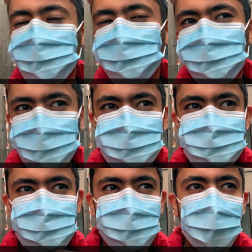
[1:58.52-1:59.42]

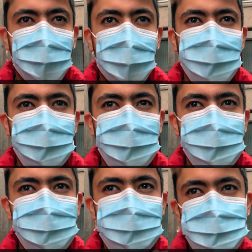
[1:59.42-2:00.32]
feels like you're
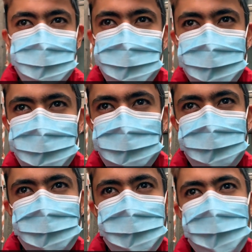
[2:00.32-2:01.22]
swimming.
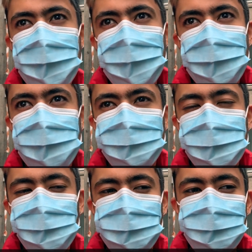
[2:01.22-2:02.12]
And you
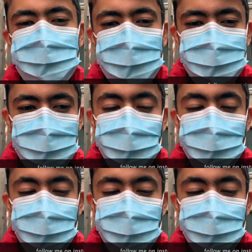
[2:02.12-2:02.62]
know when you like get